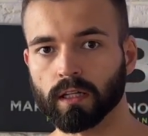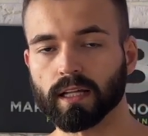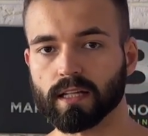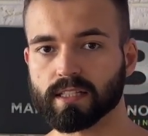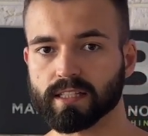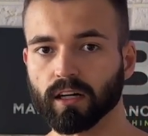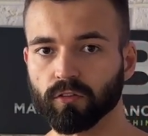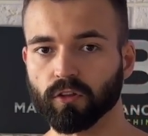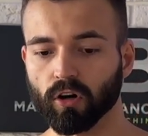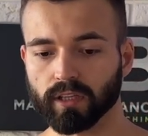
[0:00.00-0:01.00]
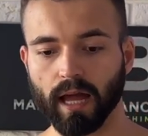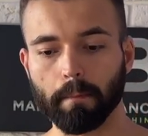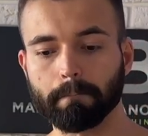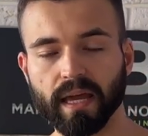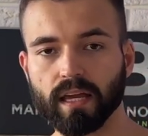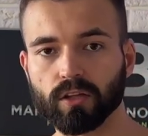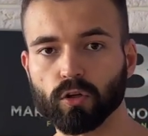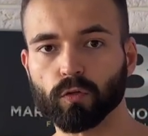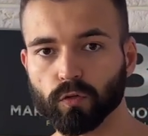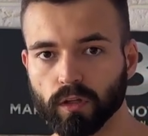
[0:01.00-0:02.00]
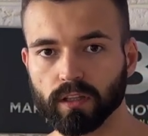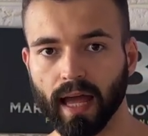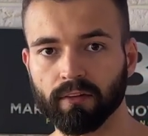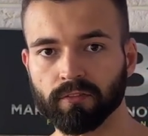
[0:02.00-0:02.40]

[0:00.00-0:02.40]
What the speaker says: that self-talk that made you feel that